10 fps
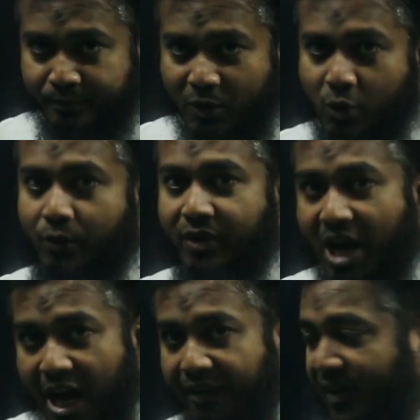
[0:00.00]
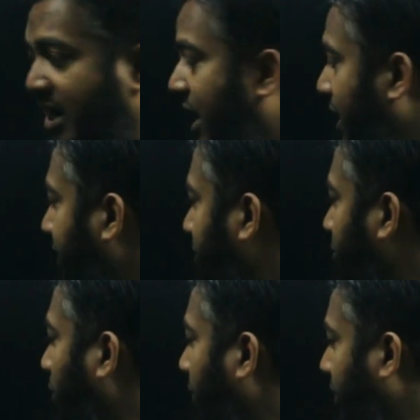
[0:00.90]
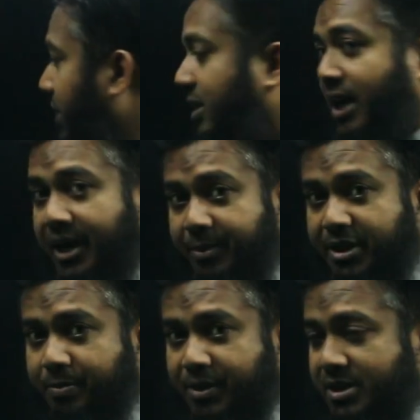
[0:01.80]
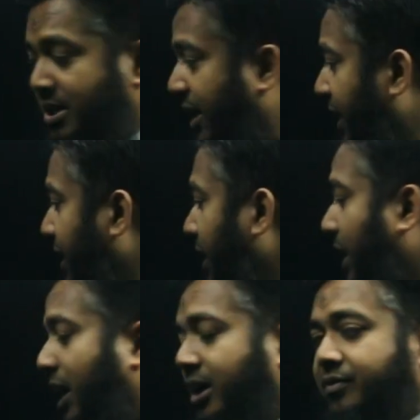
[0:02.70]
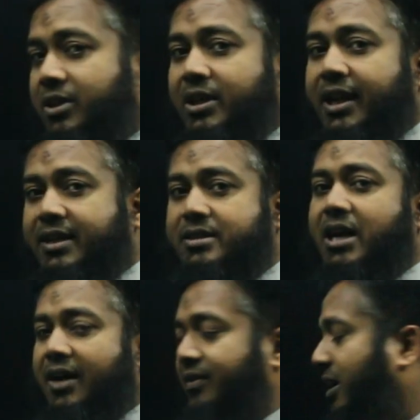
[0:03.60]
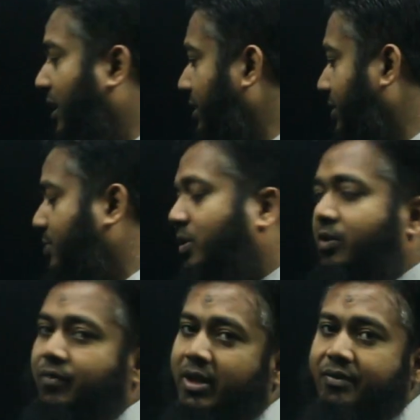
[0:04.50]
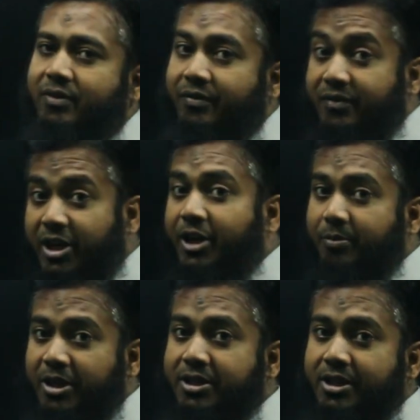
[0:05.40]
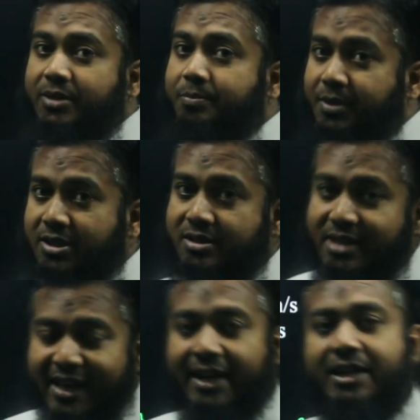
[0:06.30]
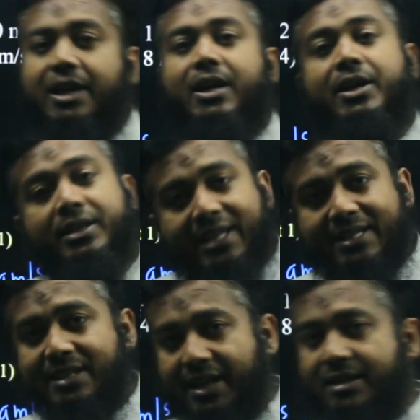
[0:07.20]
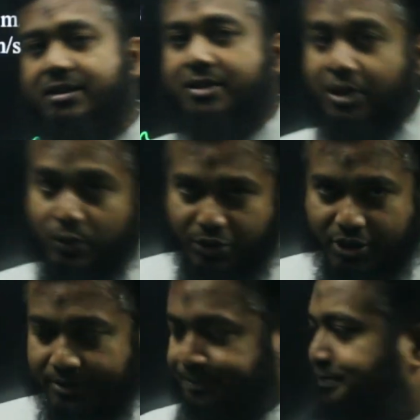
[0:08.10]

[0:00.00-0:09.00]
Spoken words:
So for half an hour it is moving with 9 meters per second, and for the next half an hour it is moving with 15 meters per second. This is the question.